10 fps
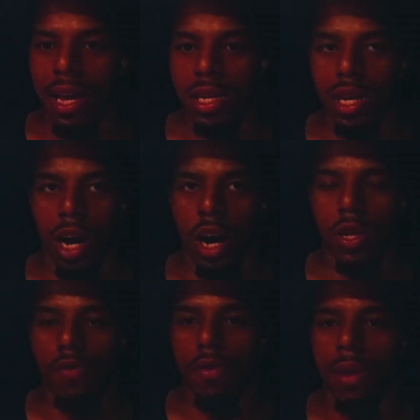curse over
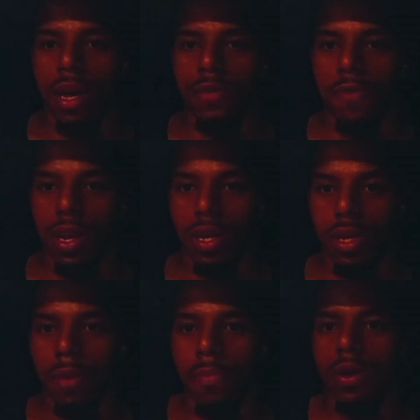a man's flesh.
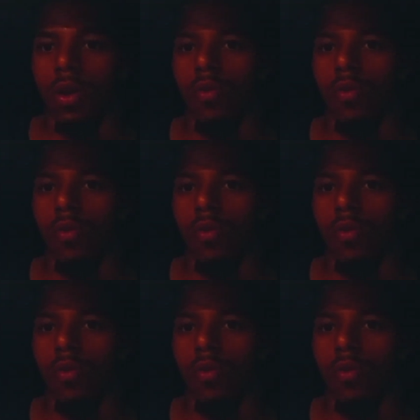But the real